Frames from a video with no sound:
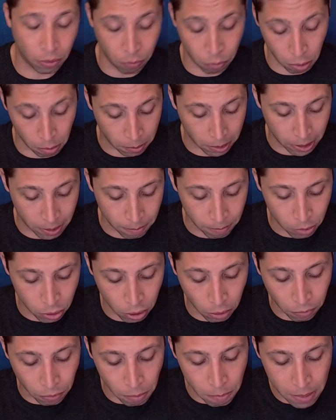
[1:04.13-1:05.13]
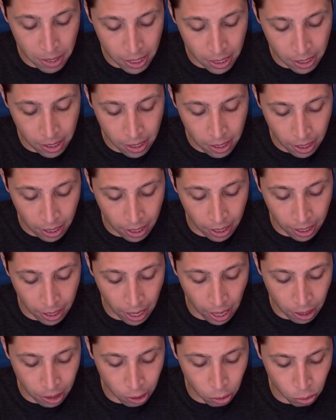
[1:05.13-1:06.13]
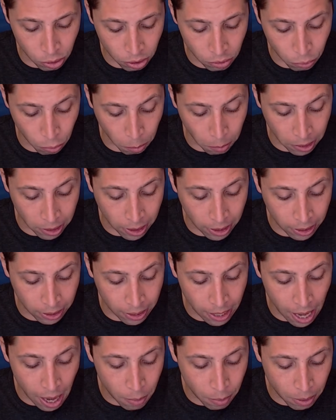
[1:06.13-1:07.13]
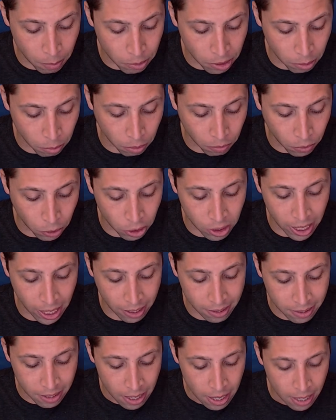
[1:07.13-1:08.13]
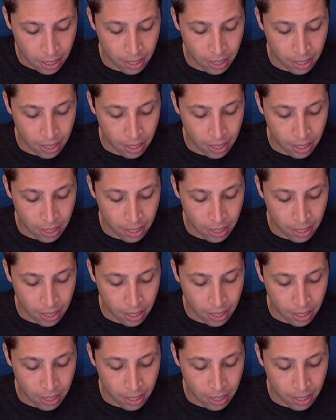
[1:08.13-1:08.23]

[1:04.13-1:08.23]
formula. So for me, uh, I use this formula a lot when I'm dealing with vertex.